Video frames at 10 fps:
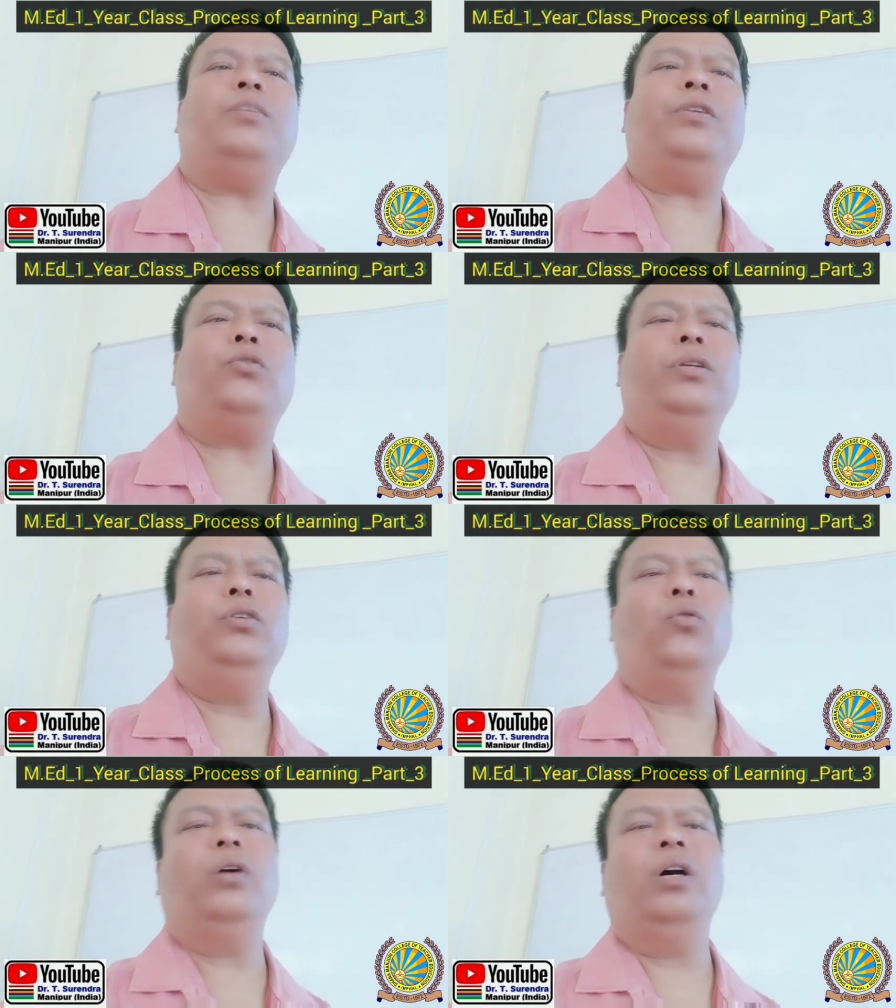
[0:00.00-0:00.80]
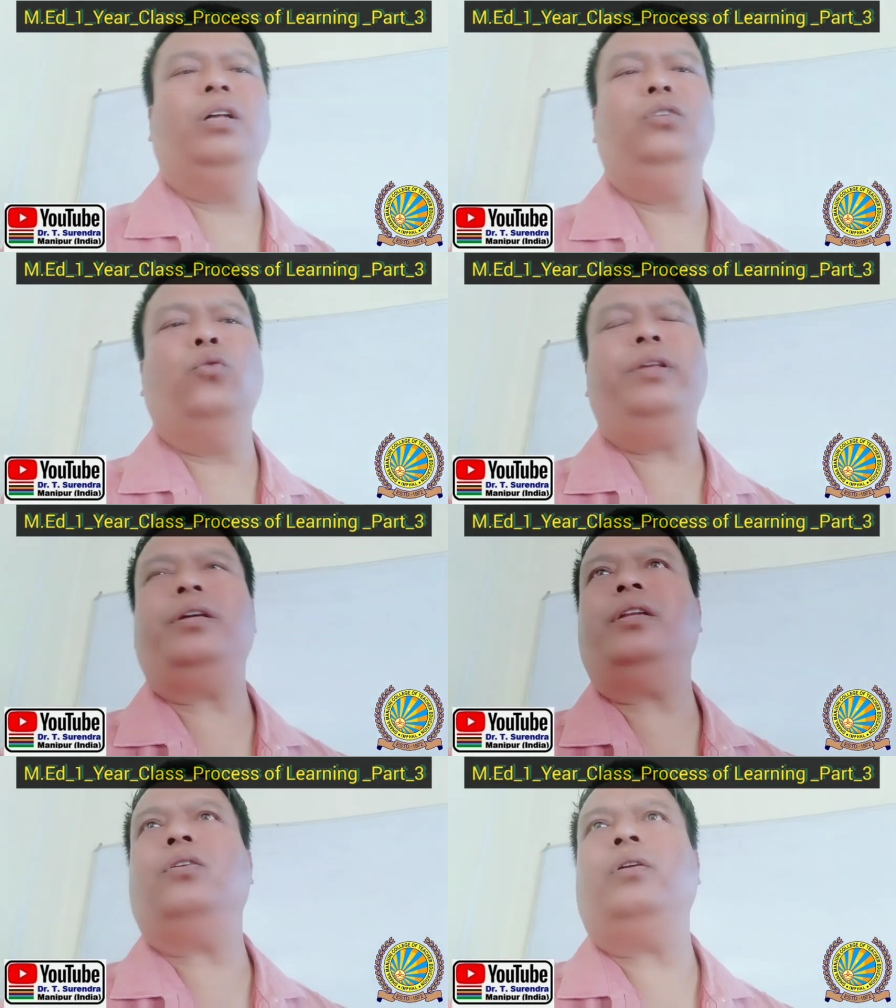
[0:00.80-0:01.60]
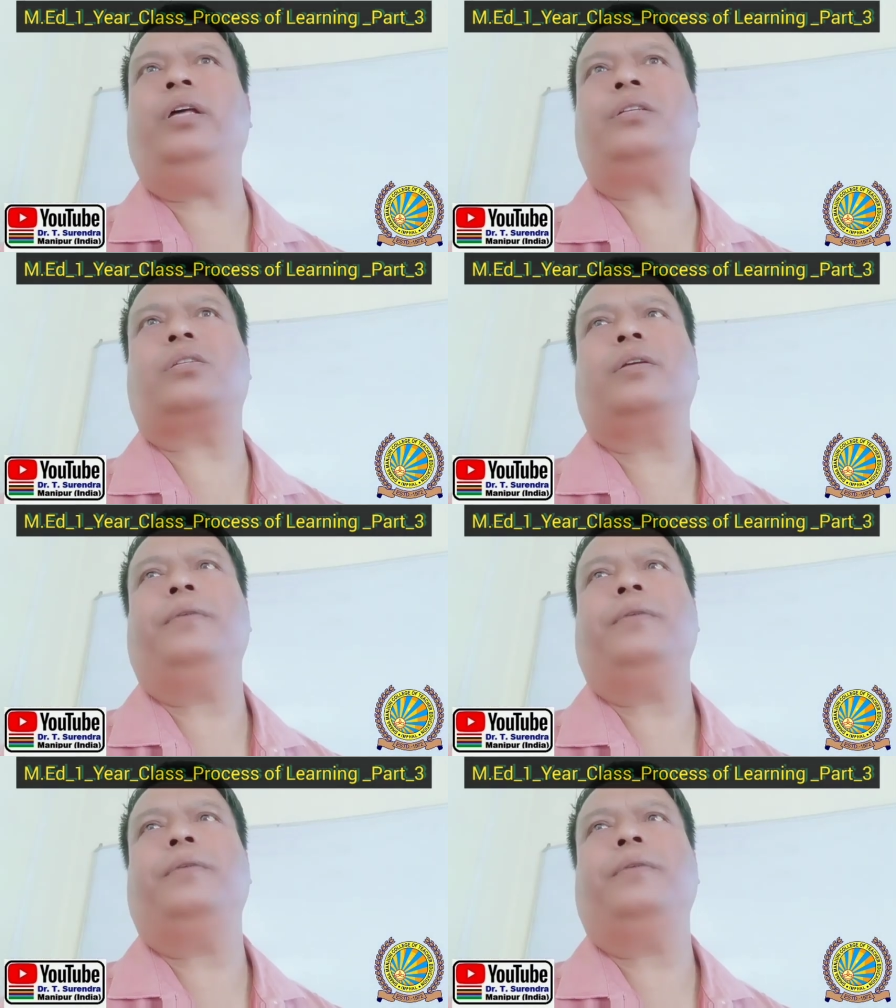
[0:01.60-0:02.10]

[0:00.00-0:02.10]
between knowing and knowledge?